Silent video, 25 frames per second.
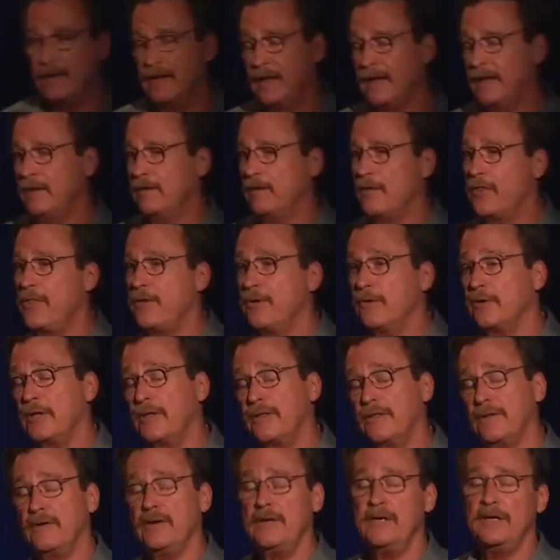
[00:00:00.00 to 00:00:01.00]
then
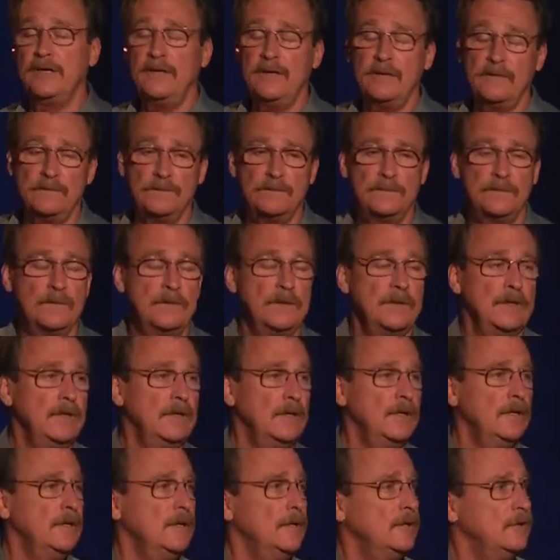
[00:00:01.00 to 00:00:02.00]
33
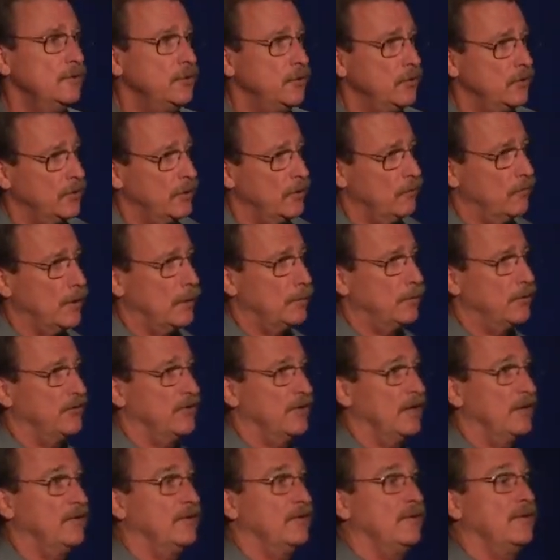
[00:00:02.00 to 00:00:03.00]
usually
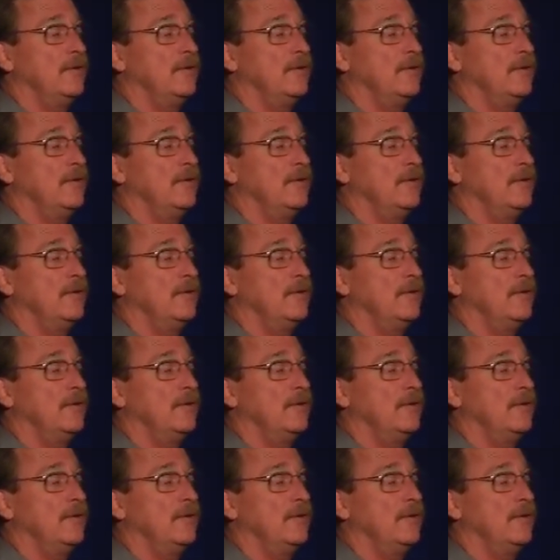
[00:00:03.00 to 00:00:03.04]
represents